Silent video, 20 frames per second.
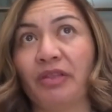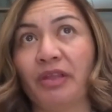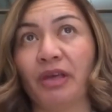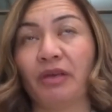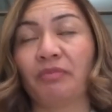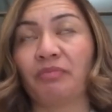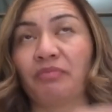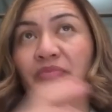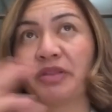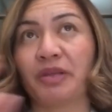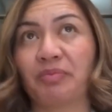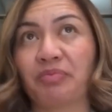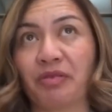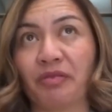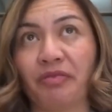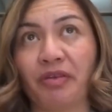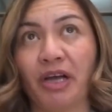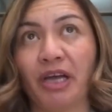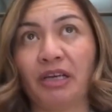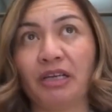the
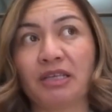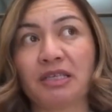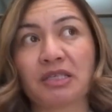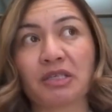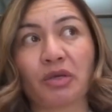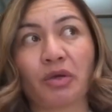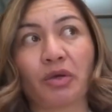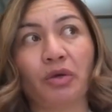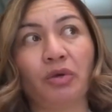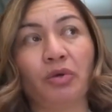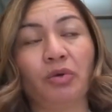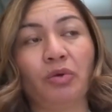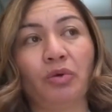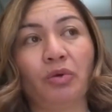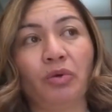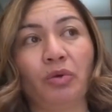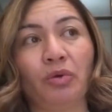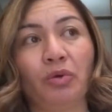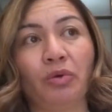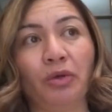providers
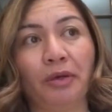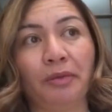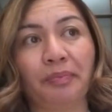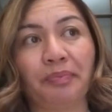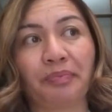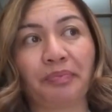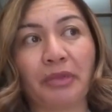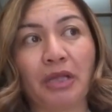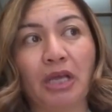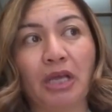who